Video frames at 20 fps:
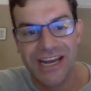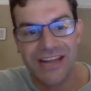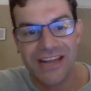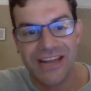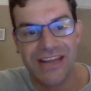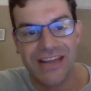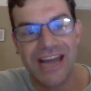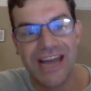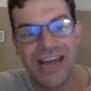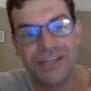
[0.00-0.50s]

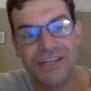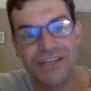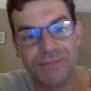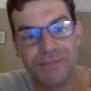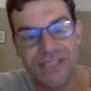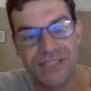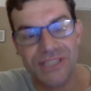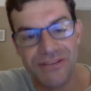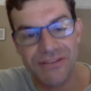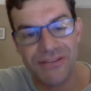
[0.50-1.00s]
the Asia
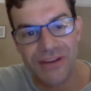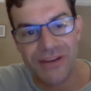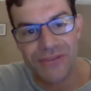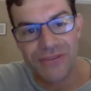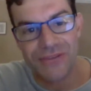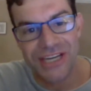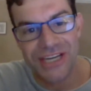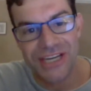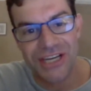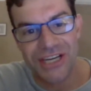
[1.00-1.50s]
Pacific
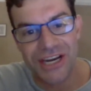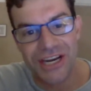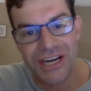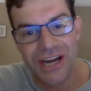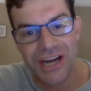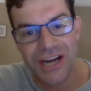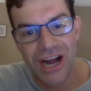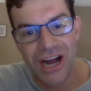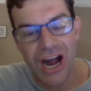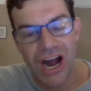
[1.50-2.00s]
region,
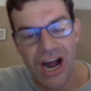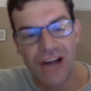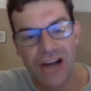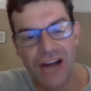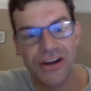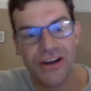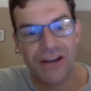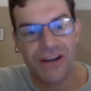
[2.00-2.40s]
a good